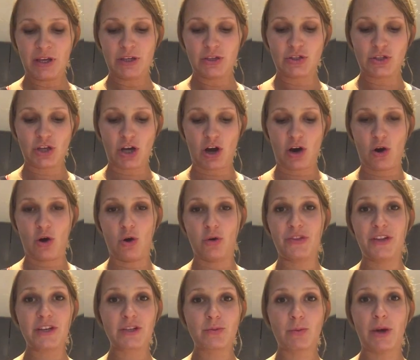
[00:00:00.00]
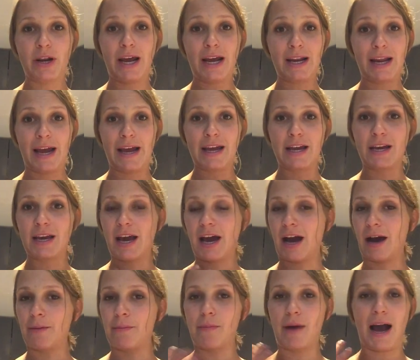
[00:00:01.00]
So this one I
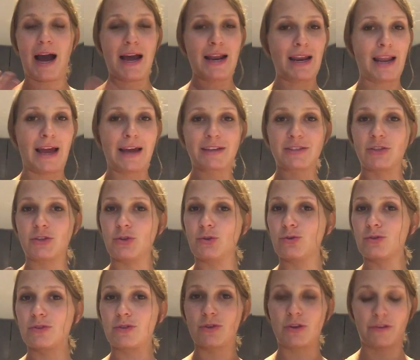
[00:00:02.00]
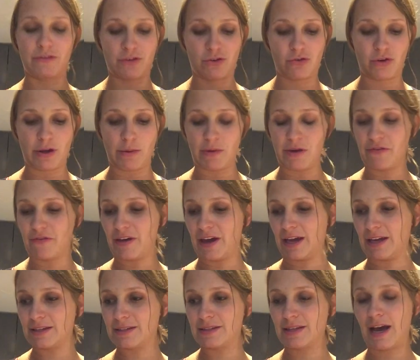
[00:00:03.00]
like to use sort of creamy
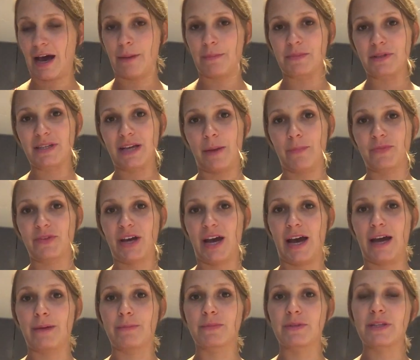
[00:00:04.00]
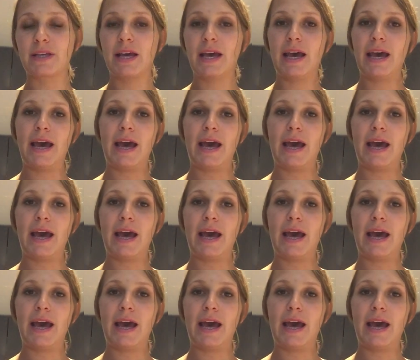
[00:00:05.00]
things sometimes,